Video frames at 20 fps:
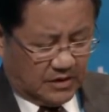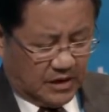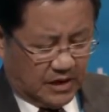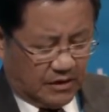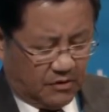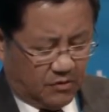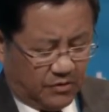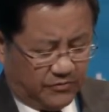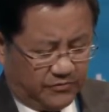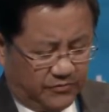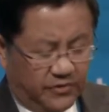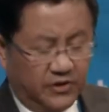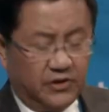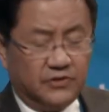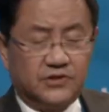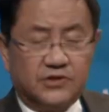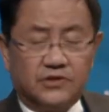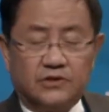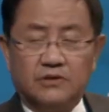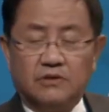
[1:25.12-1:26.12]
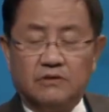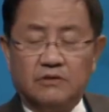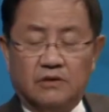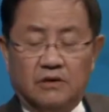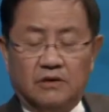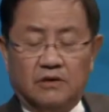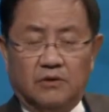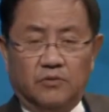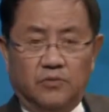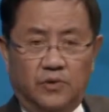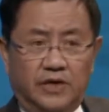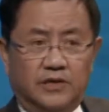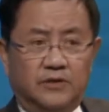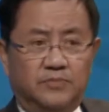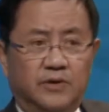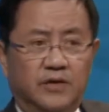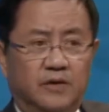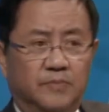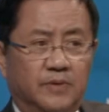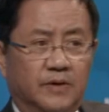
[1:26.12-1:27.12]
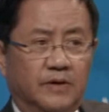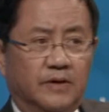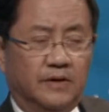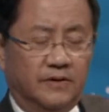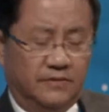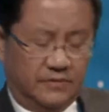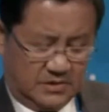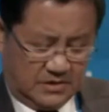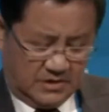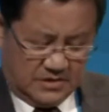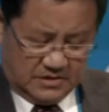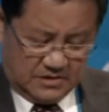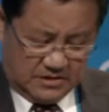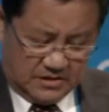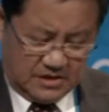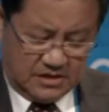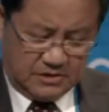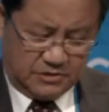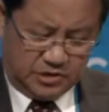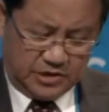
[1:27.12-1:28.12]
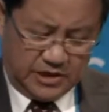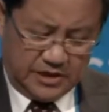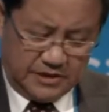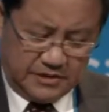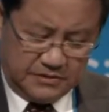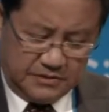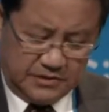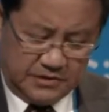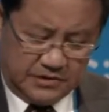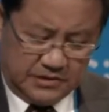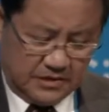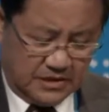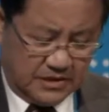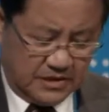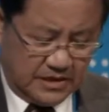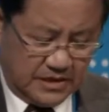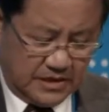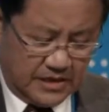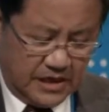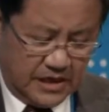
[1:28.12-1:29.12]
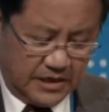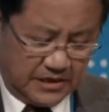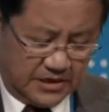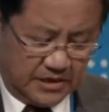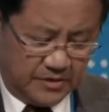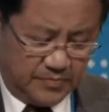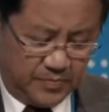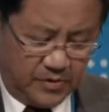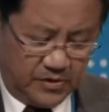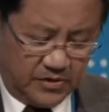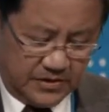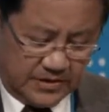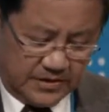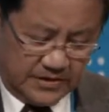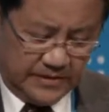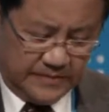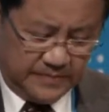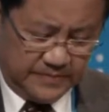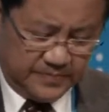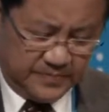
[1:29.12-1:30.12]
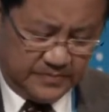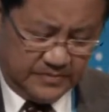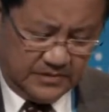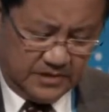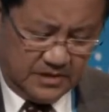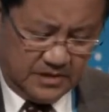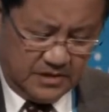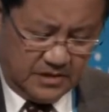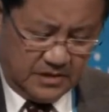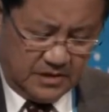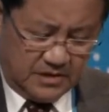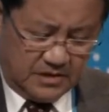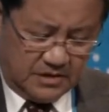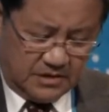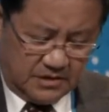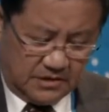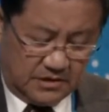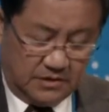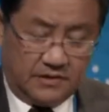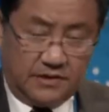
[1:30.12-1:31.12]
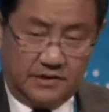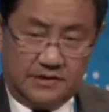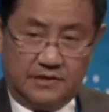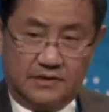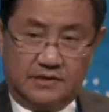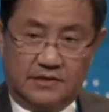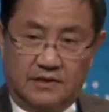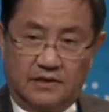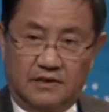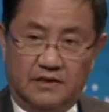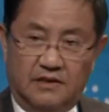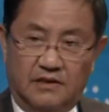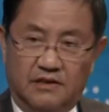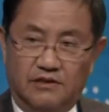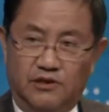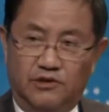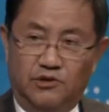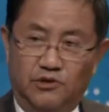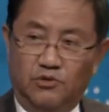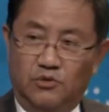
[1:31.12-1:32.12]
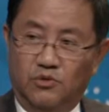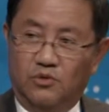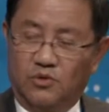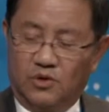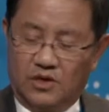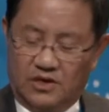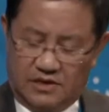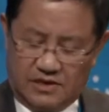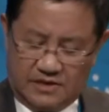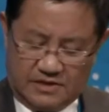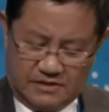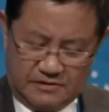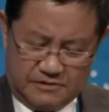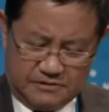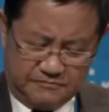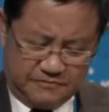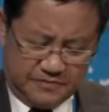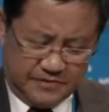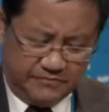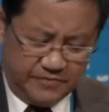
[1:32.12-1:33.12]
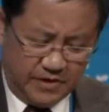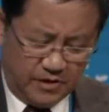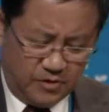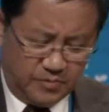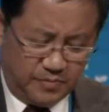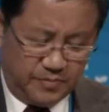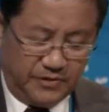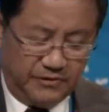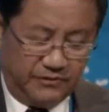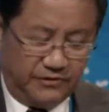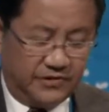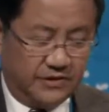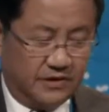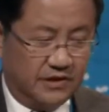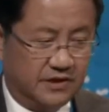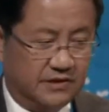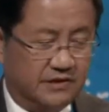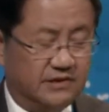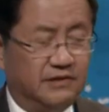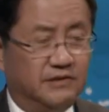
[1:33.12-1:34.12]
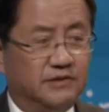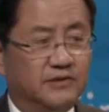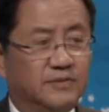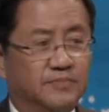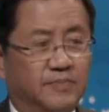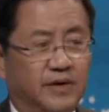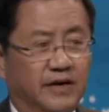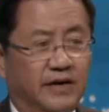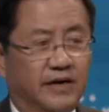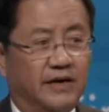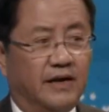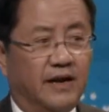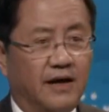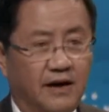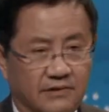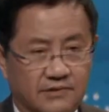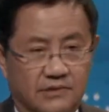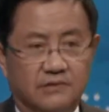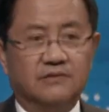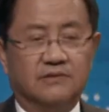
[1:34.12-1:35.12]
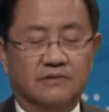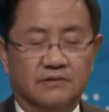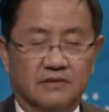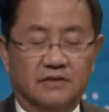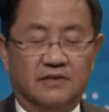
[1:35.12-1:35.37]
our first white paper on China's Arctic policy. So this is the new kind of development since my last